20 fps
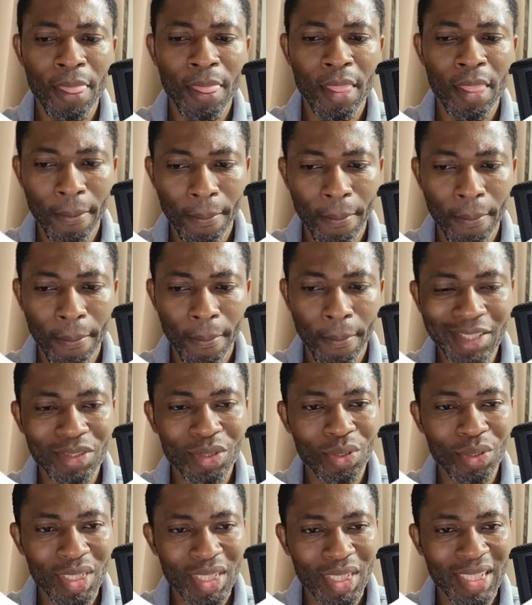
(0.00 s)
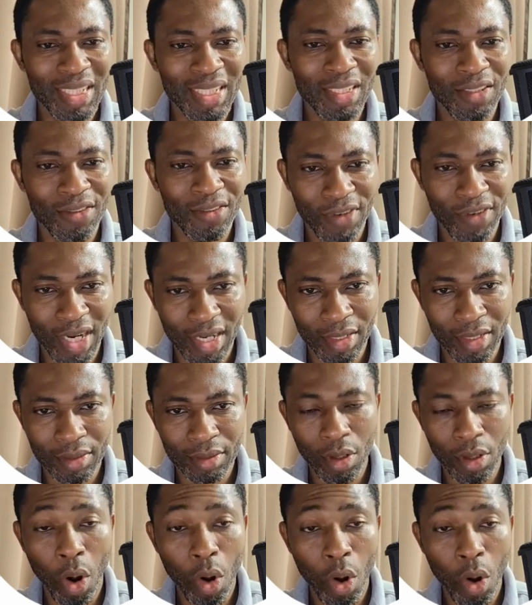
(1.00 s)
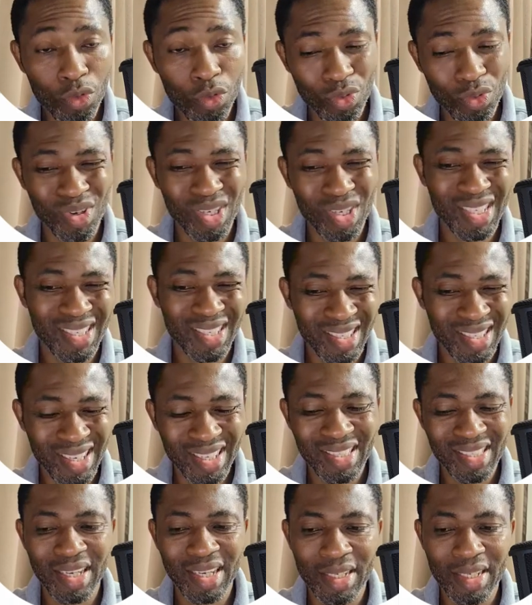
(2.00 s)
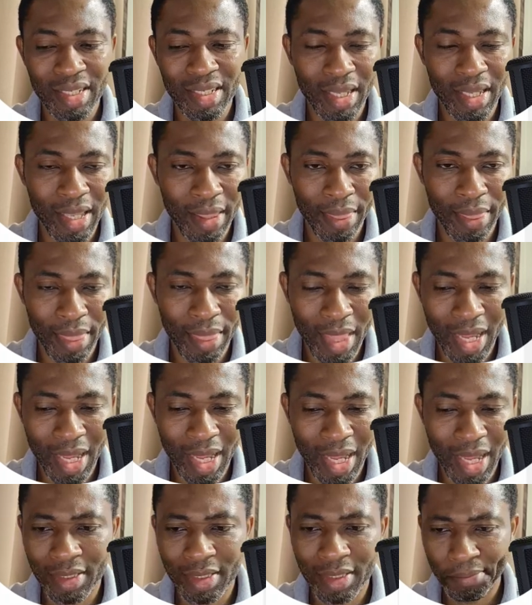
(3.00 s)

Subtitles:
a Python init file also created in that